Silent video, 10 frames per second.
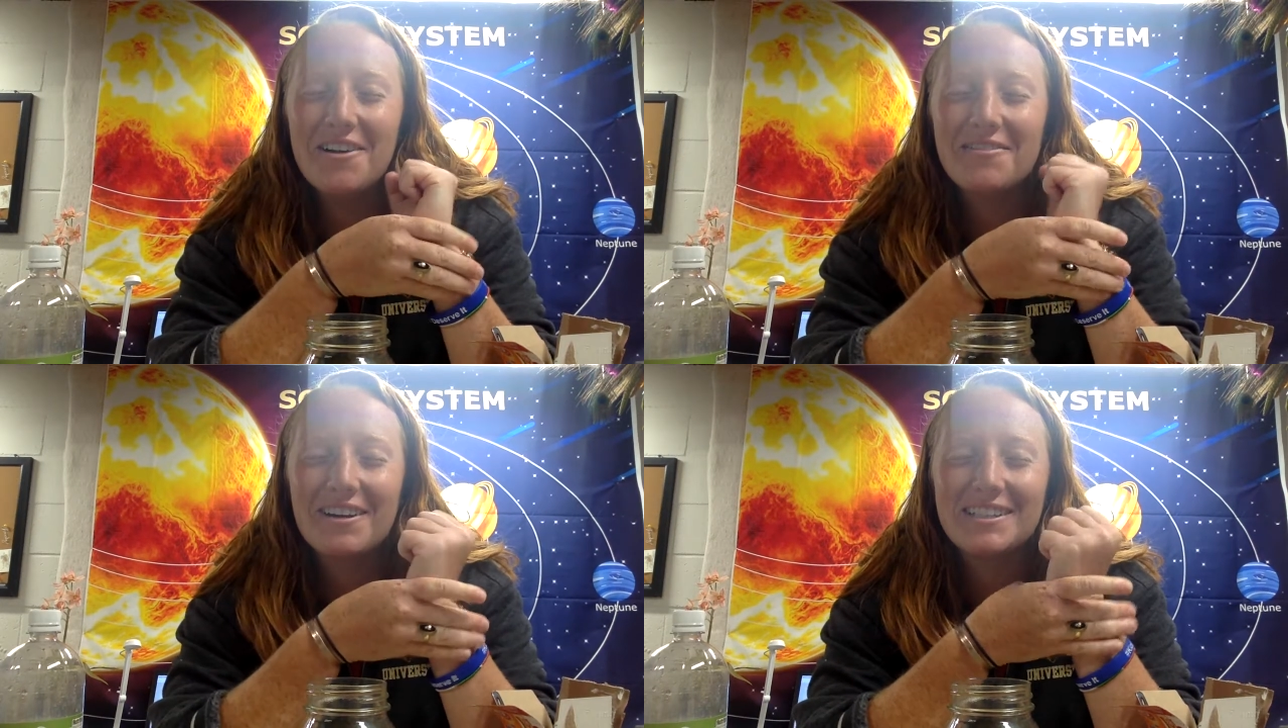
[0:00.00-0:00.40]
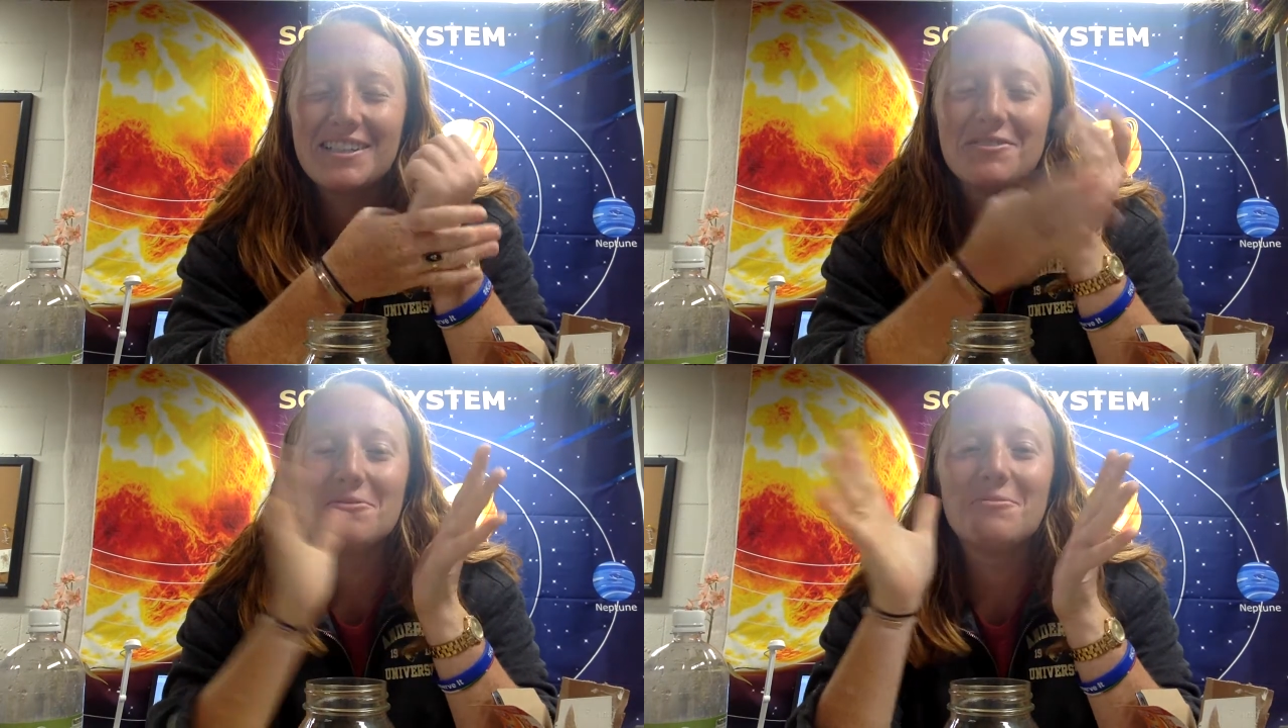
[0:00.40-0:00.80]
whenever I
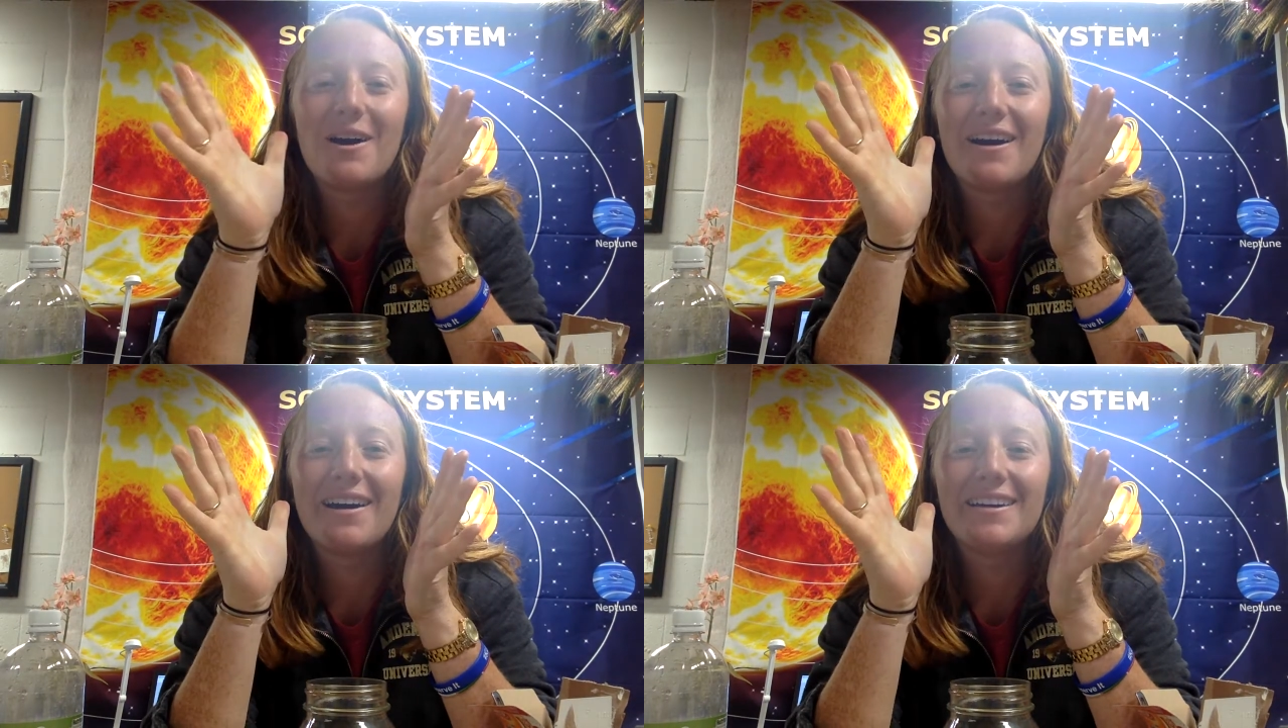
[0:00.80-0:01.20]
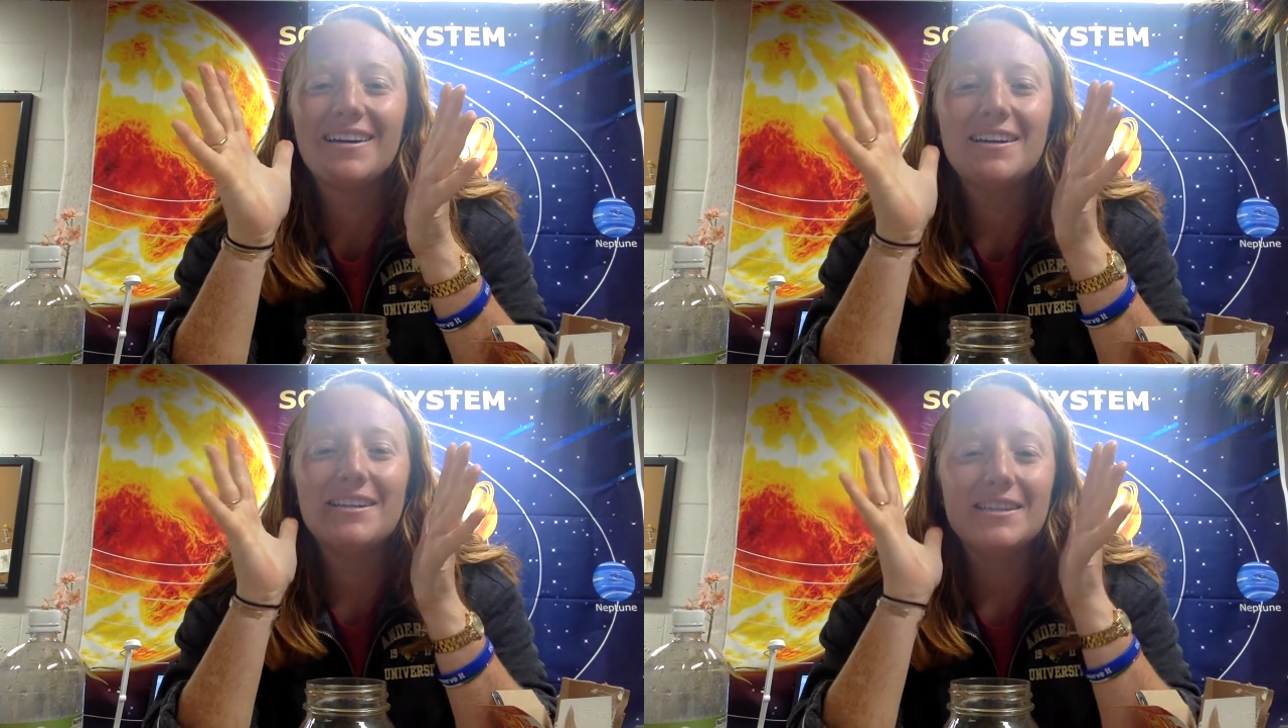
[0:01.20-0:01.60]
tell you why.
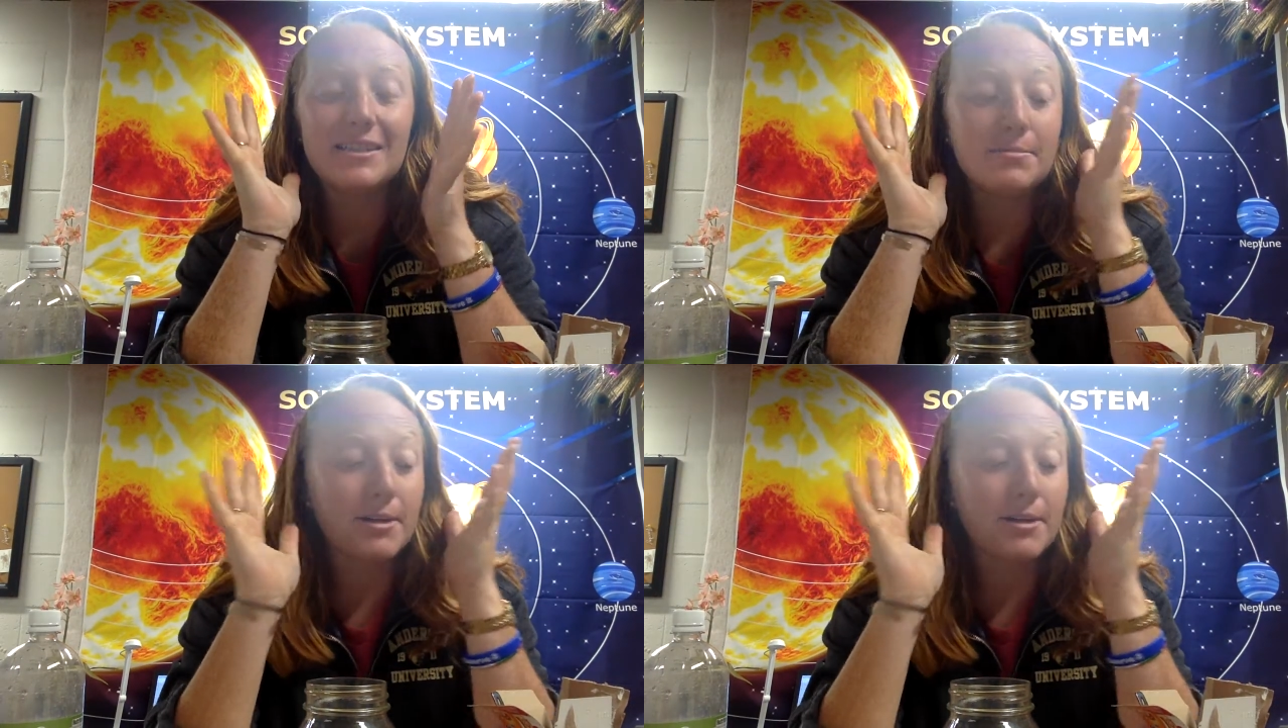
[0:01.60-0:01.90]
It's